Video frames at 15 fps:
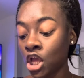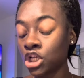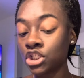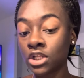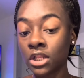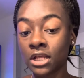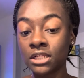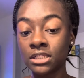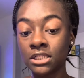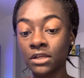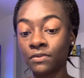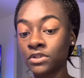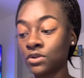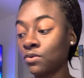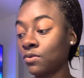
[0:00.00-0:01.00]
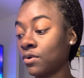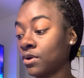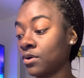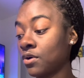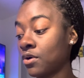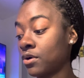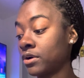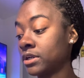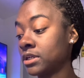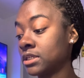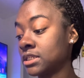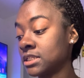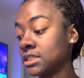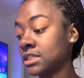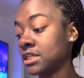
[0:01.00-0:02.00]
So let's see what's going on.
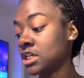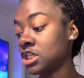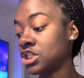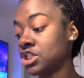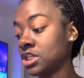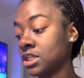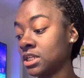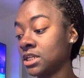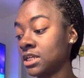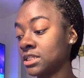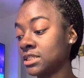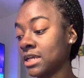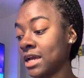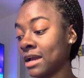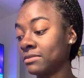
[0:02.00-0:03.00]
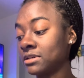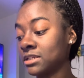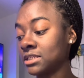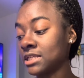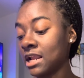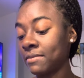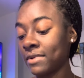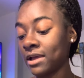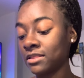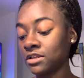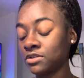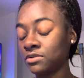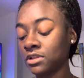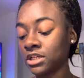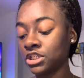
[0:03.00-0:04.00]
Decision. It's time to decide about
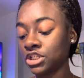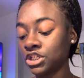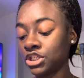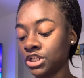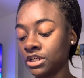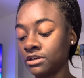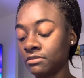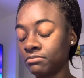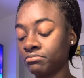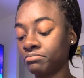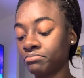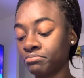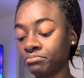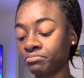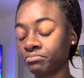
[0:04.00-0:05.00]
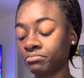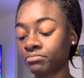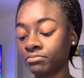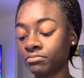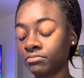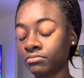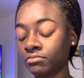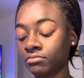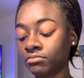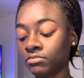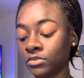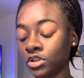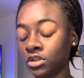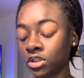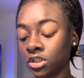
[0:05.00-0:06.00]
this relationship.
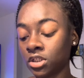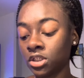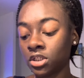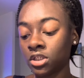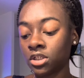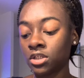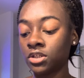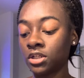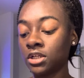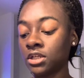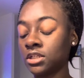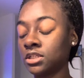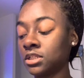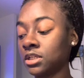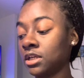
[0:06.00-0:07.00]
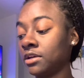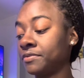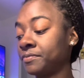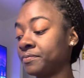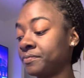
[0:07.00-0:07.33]
So let's see.